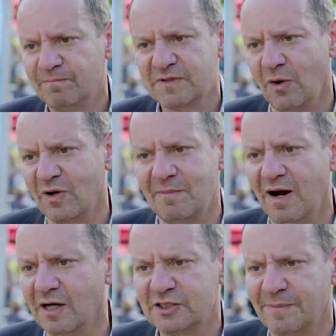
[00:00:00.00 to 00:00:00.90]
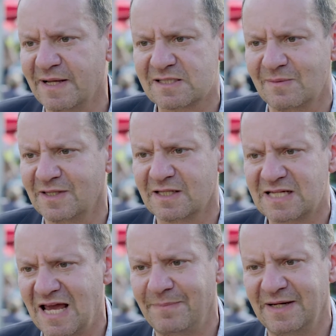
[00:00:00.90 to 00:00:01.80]
go on a march about something
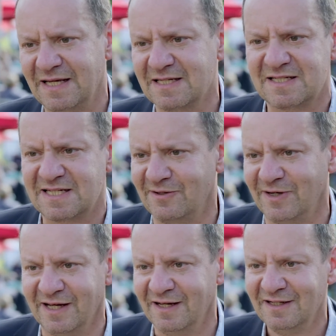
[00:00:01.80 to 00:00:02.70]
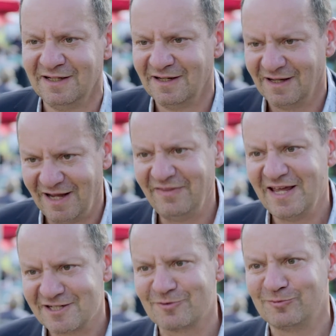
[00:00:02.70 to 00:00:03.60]
that's happening in Syria, and
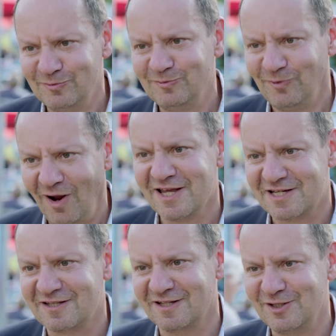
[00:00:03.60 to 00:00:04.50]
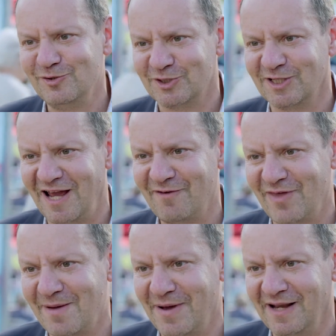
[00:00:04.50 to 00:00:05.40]
that's right that you should have
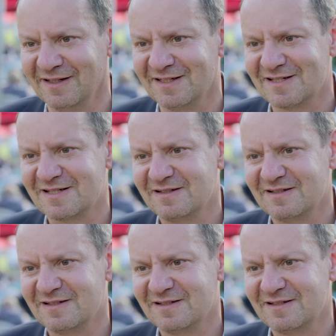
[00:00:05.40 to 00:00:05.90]
that balance.